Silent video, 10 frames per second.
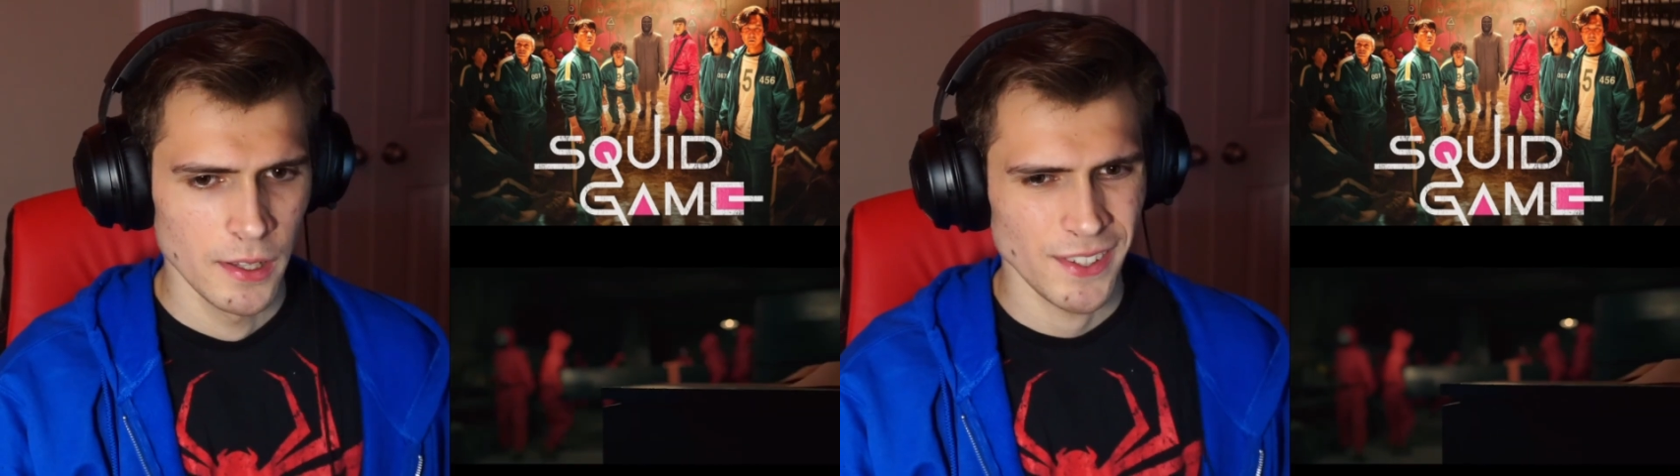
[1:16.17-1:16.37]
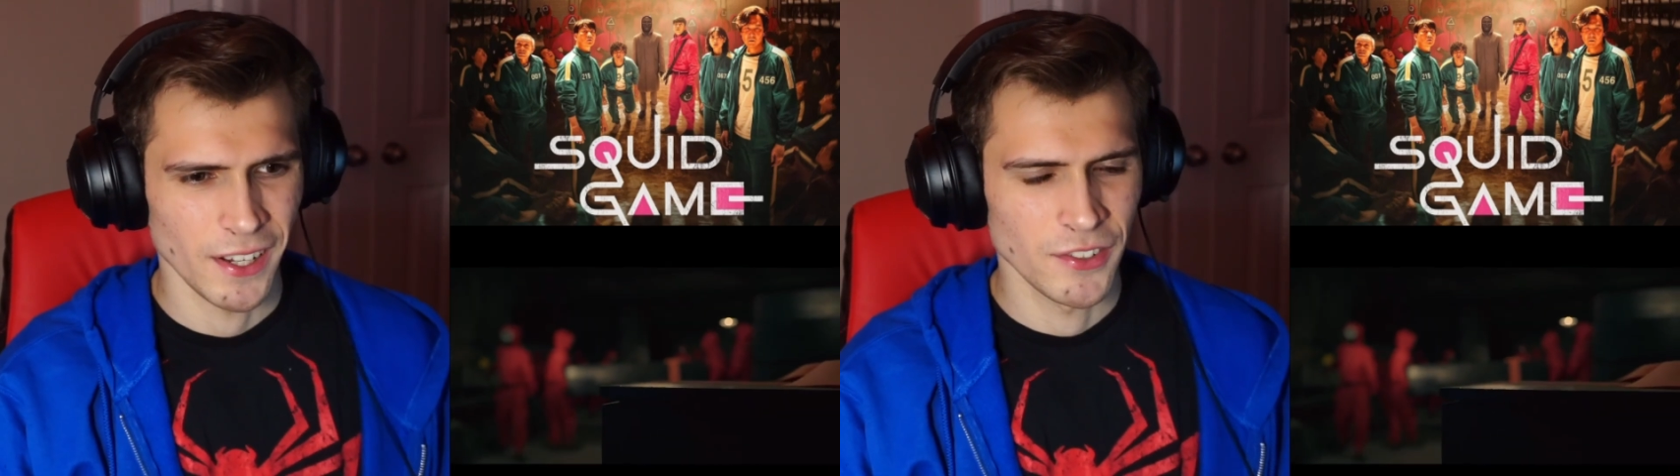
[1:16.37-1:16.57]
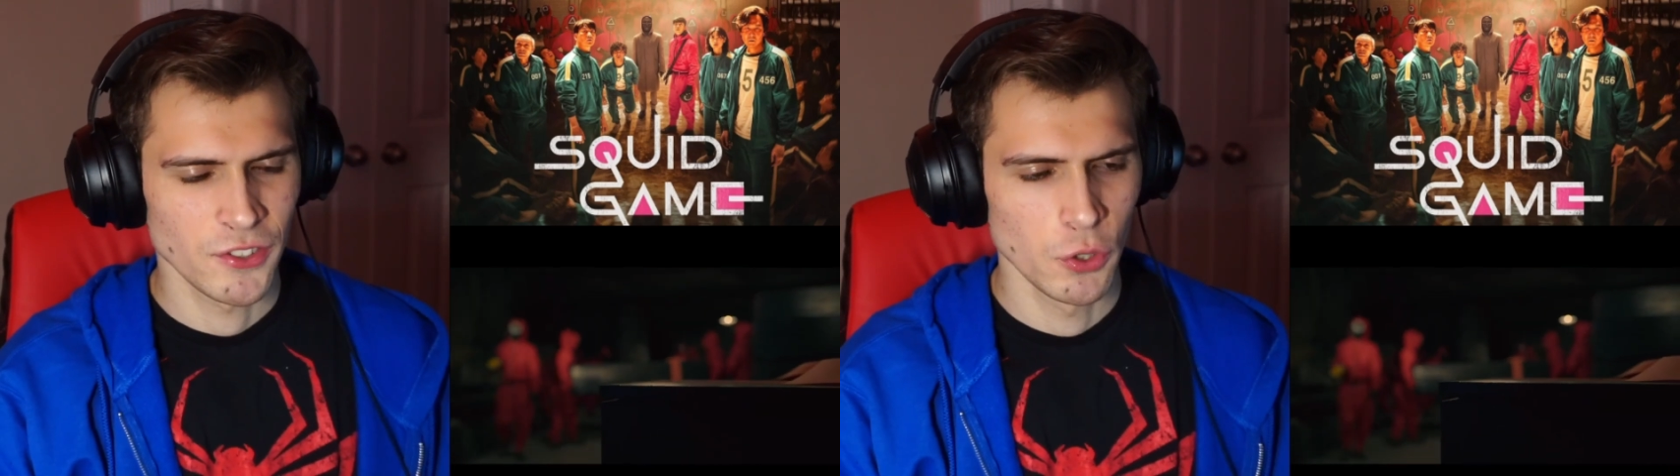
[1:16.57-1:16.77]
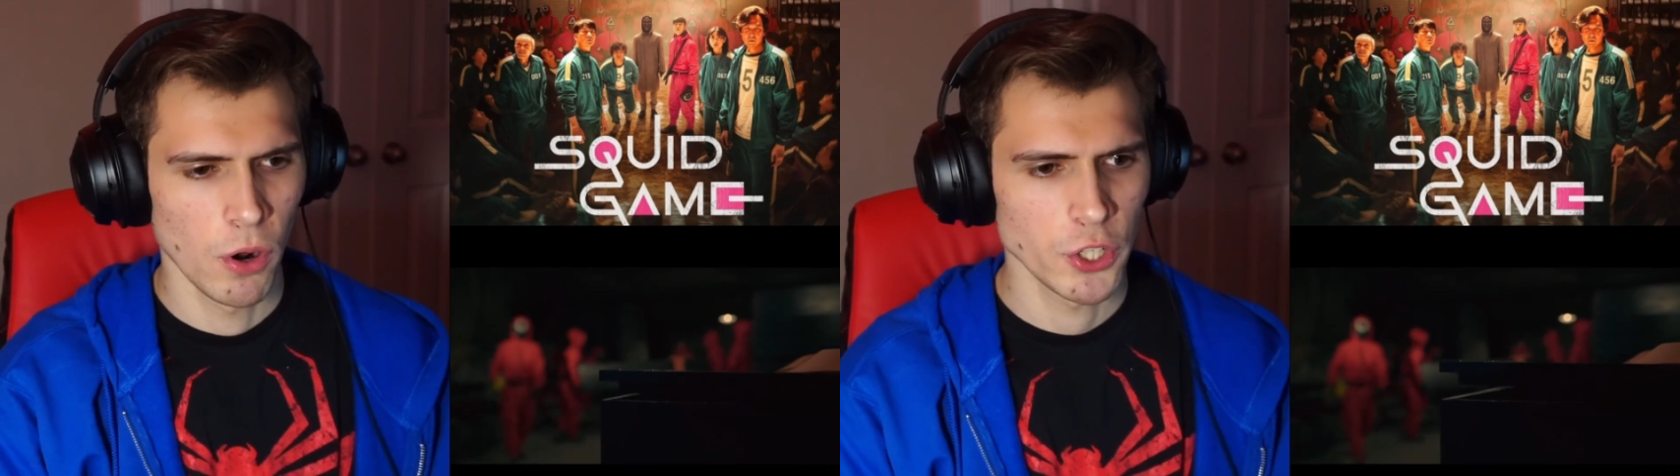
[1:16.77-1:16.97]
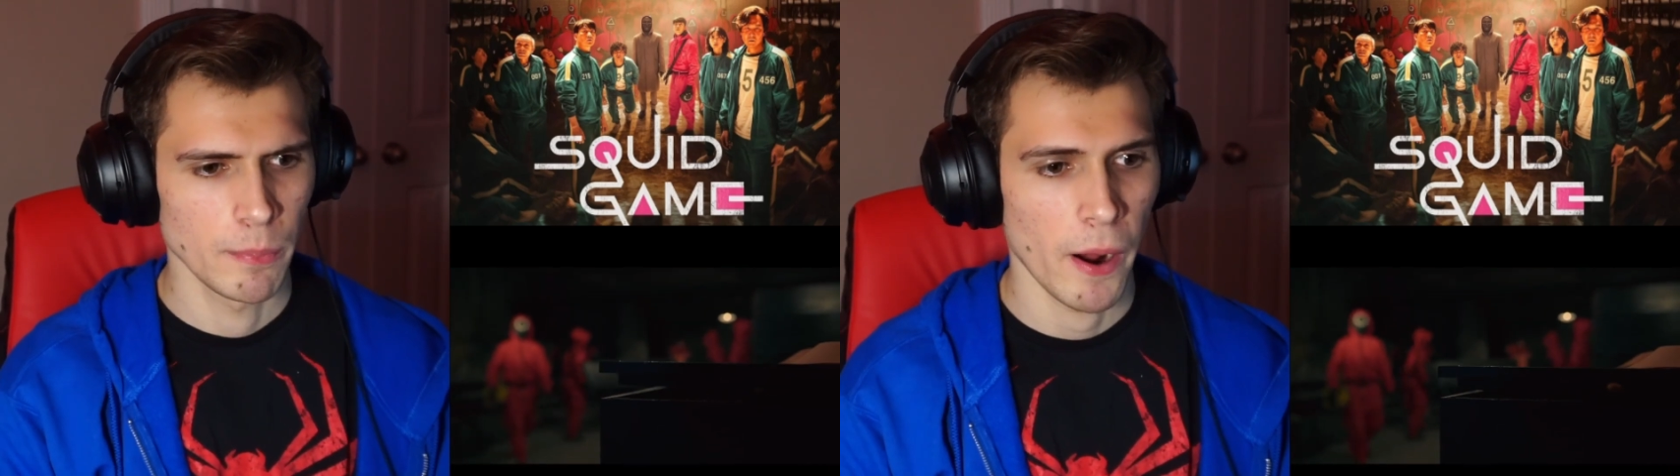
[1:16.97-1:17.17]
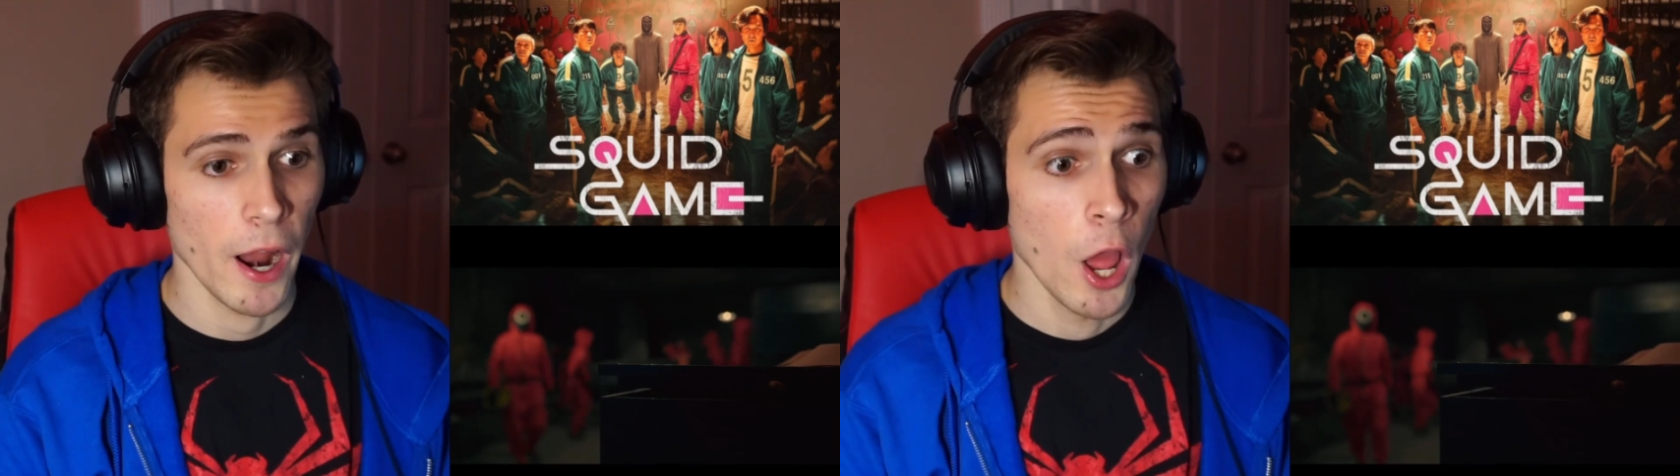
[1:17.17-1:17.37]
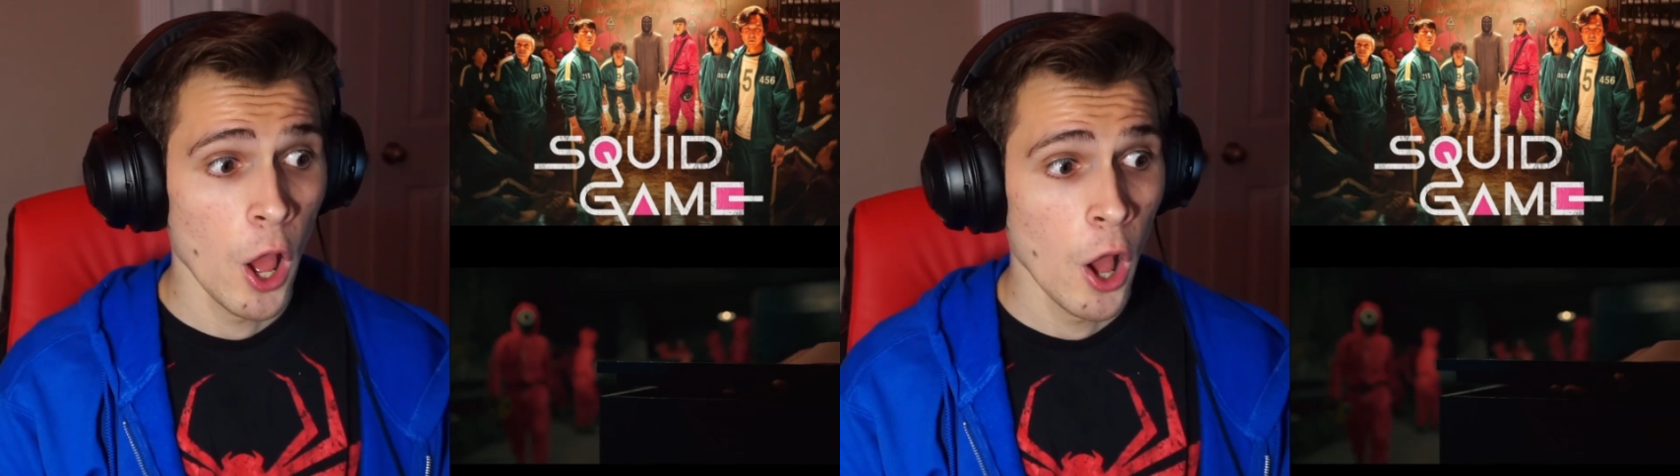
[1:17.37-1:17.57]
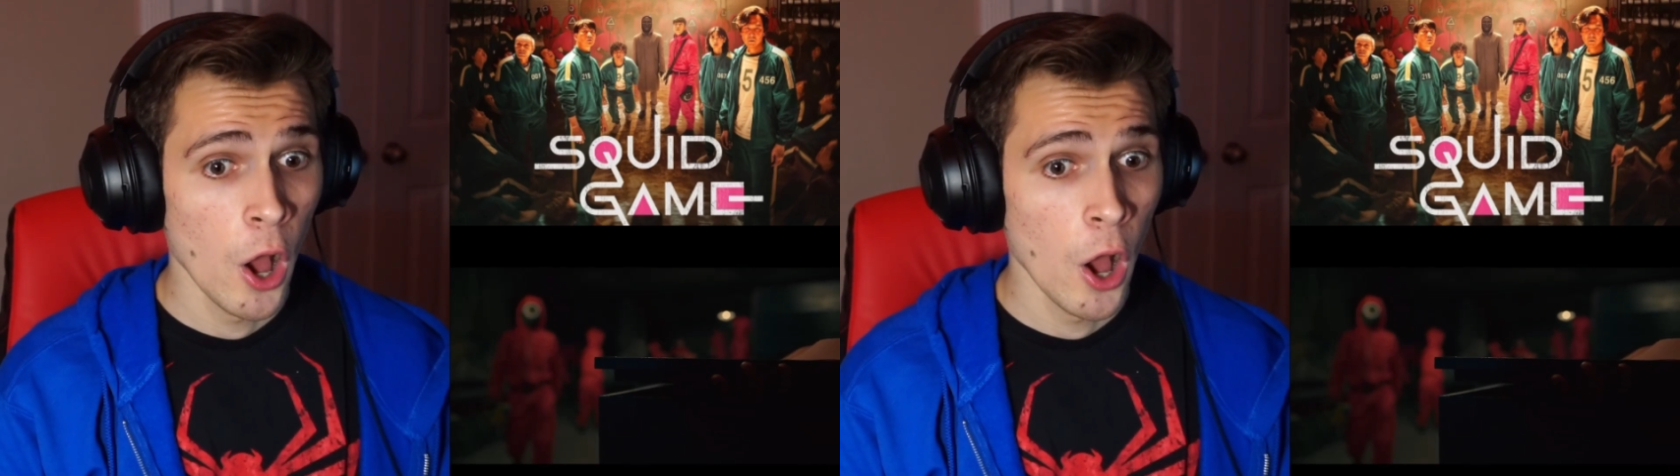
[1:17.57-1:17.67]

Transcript: It's like 200 bodies.